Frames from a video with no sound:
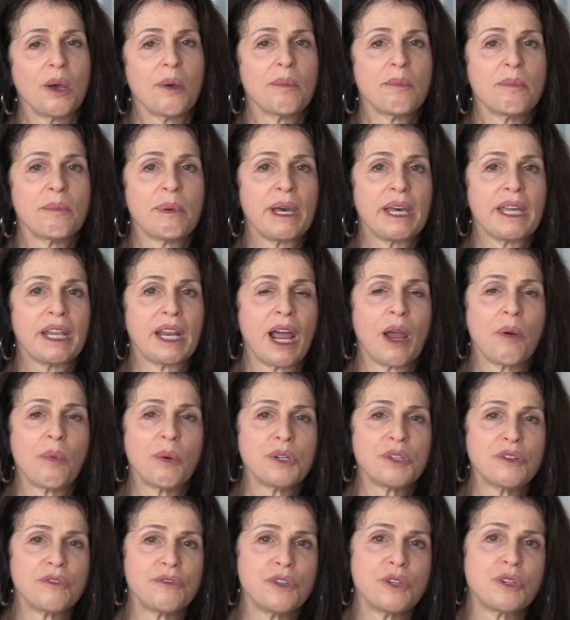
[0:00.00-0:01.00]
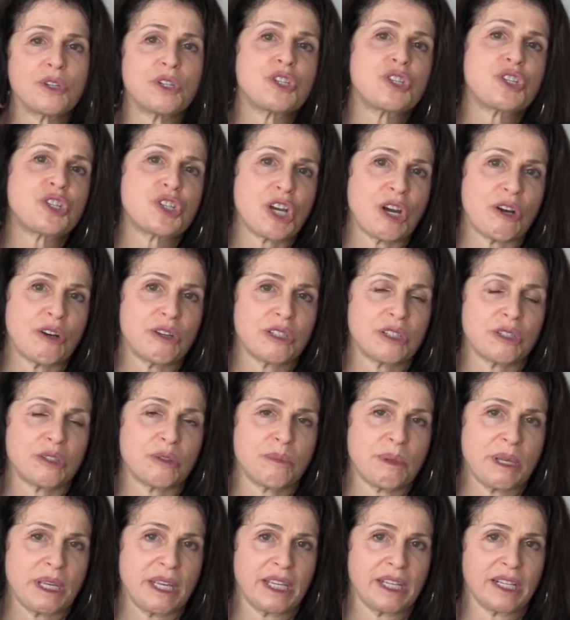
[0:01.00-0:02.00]
But I wonder if you could share a little
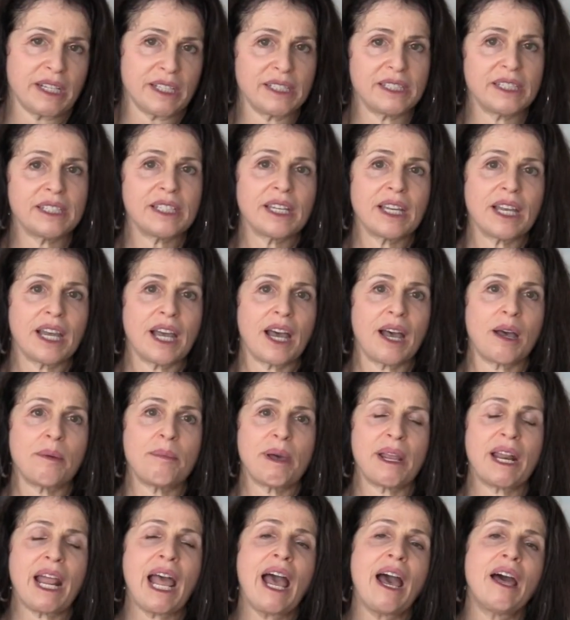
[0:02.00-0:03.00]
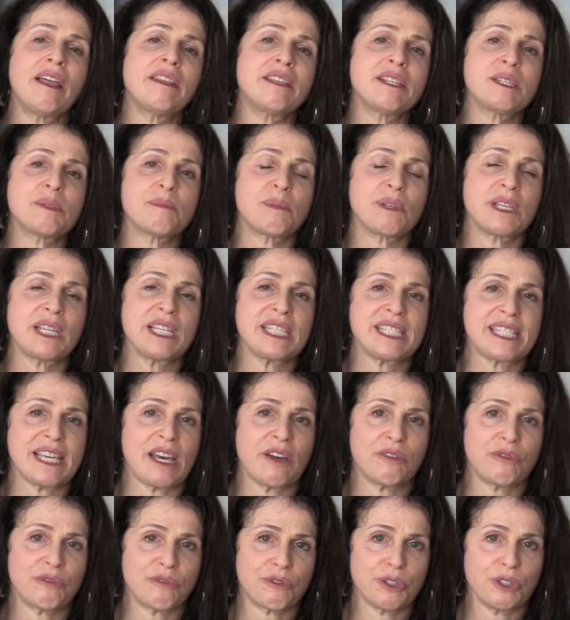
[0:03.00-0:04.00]
bit about how this plays
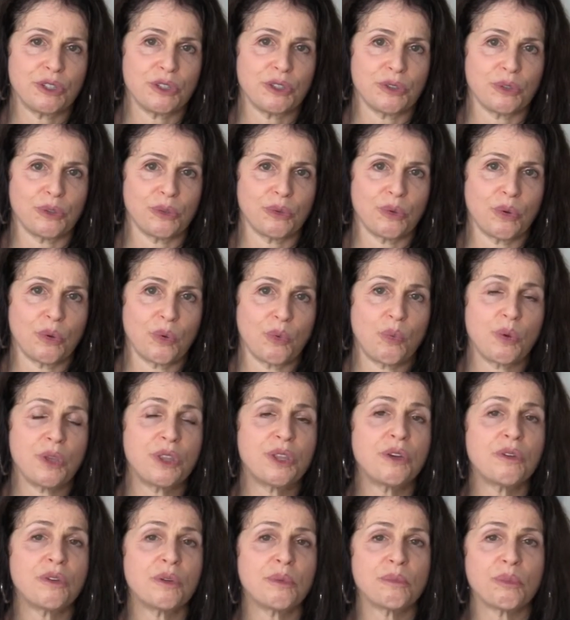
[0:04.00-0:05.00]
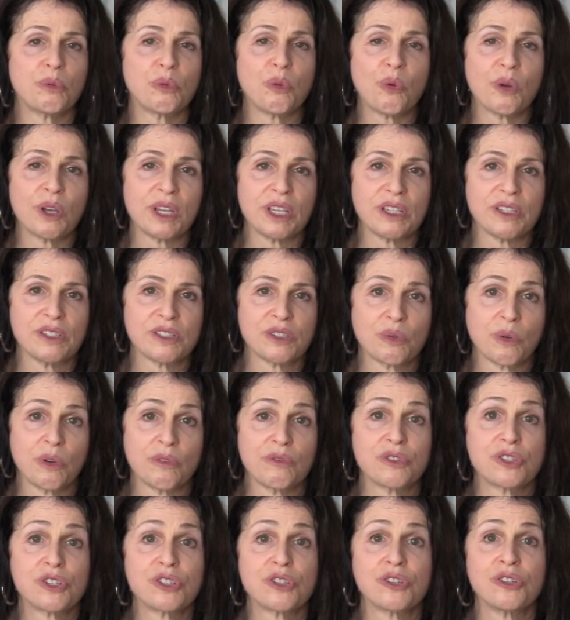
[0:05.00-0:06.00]
out for you with your employees who
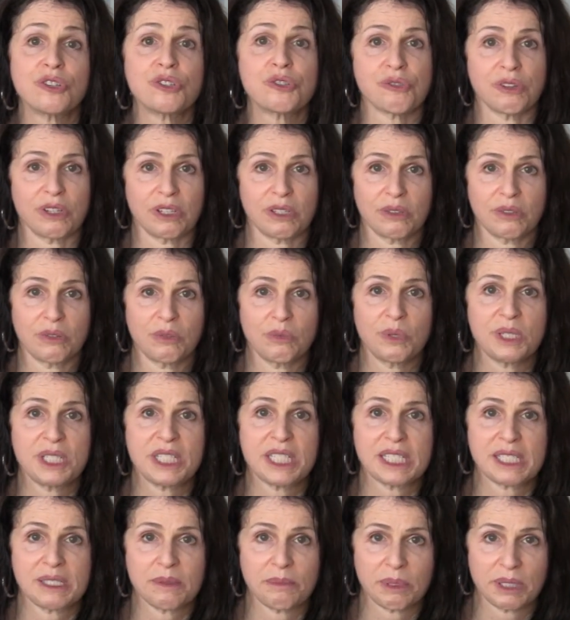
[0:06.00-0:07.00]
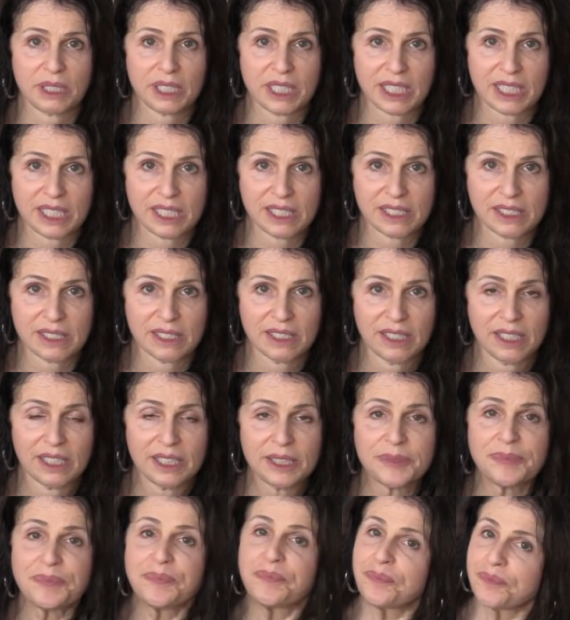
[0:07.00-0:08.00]
have children with disabilities.
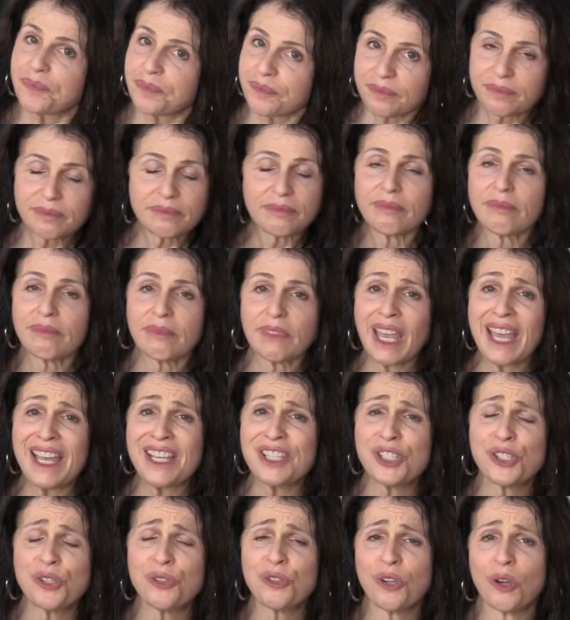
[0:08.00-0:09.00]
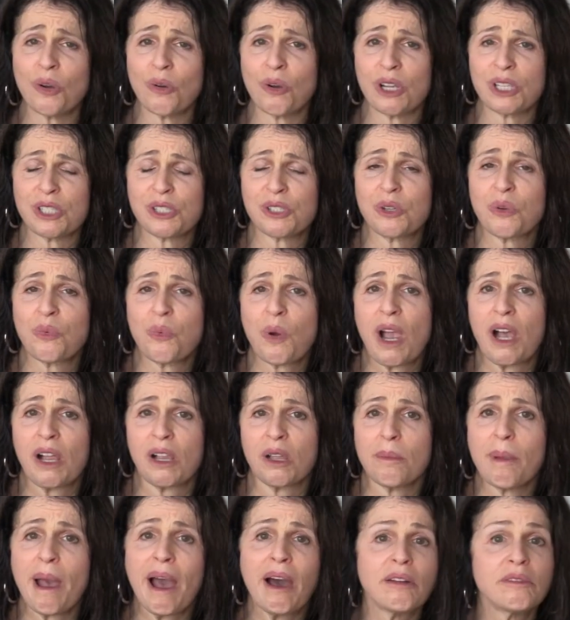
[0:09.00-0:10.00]
As you know all too well,
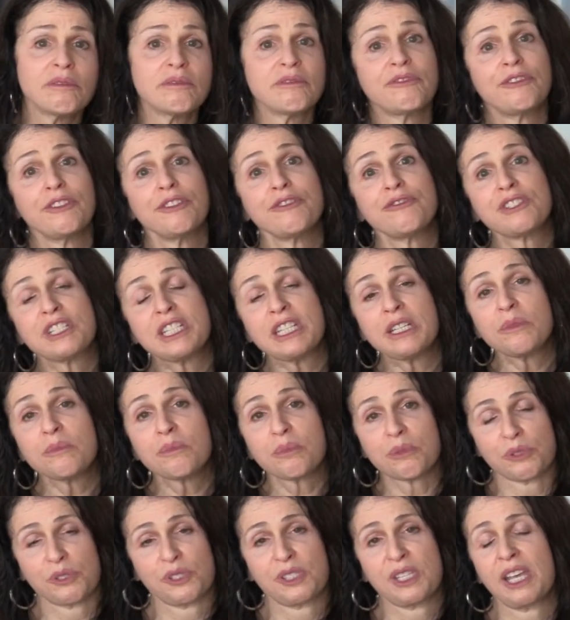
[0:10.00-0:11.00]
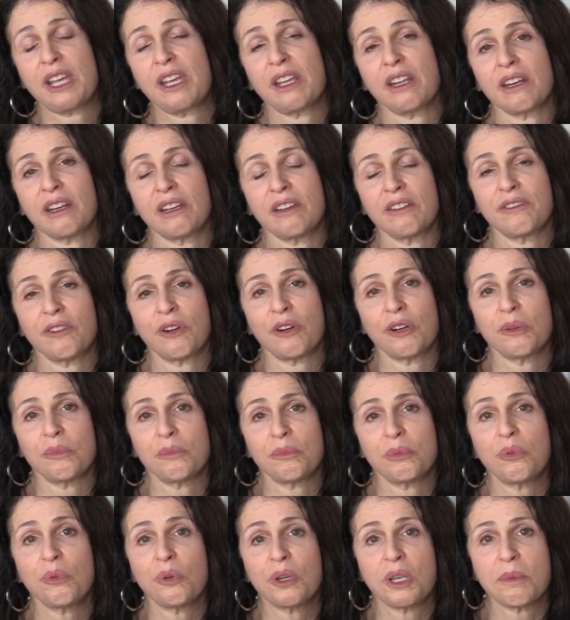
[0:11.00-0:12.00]
about 15% of our
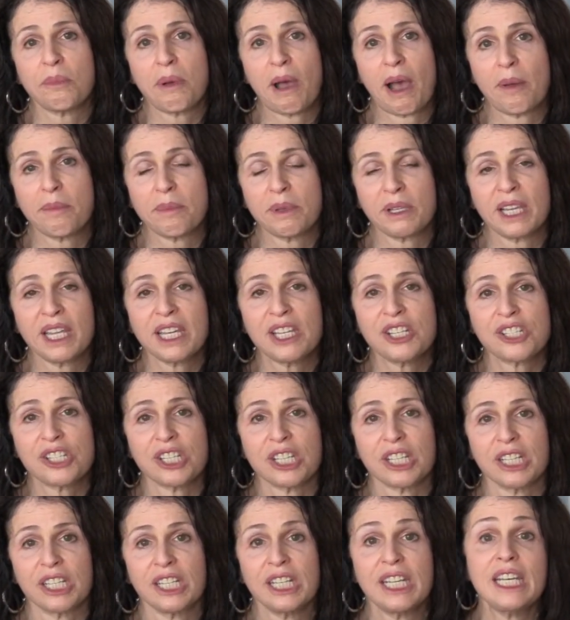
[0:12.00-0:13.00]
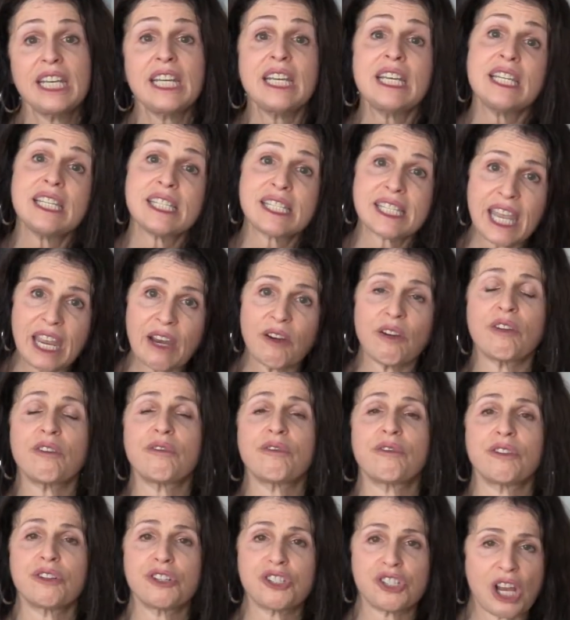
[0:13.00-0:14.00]
employee population is caring
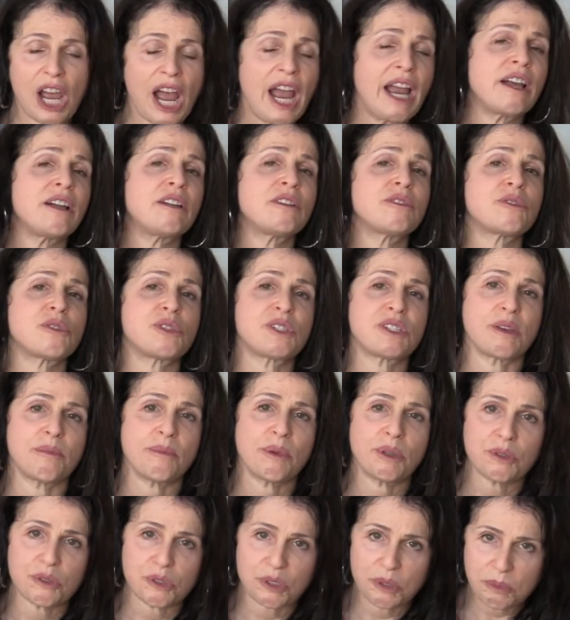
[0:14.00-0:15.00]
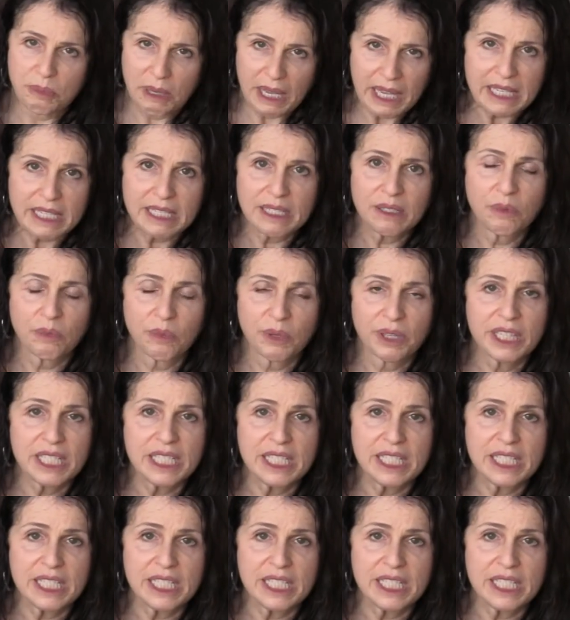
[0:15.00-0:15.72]
for a child or some other dependent with a